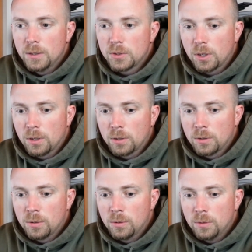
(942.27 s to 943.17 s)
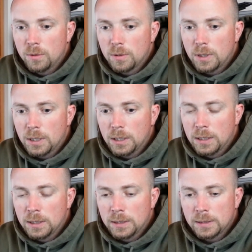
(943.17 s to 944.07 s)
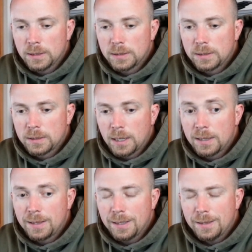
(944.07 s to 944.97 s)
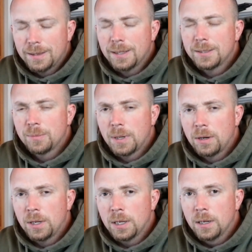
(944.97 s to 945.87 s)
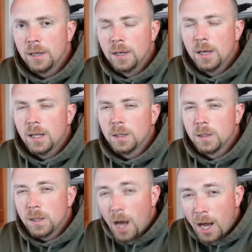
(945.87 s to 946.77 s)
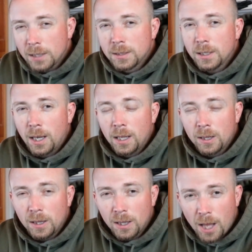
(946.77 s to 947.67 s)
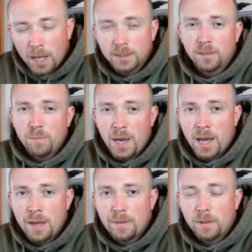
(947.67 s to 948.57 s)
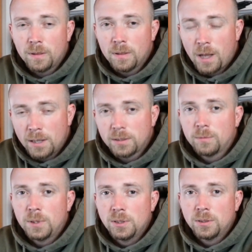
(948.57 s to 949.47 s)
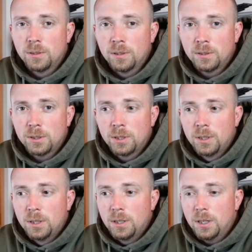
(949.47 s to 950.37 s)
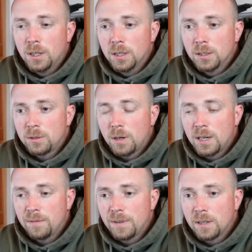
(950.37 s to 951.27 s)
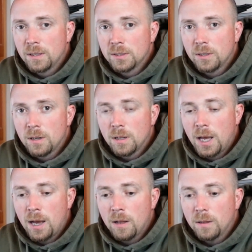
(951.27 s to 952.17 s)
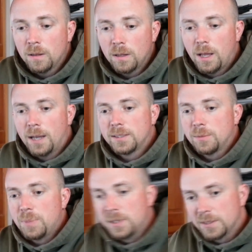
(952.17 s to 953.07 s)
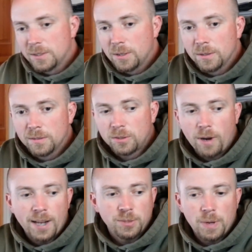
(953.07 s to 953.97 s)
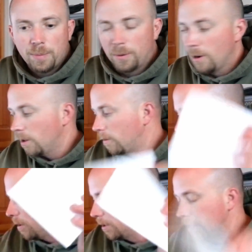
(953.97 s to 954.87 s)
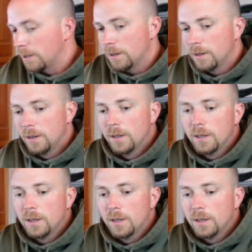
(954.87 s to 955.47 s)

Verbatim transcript: So uh, let's. I think that's about it. Lots and lots of math, lots of research, uh, trying to figure this all out. Lots of pieces of scratch paper all around here,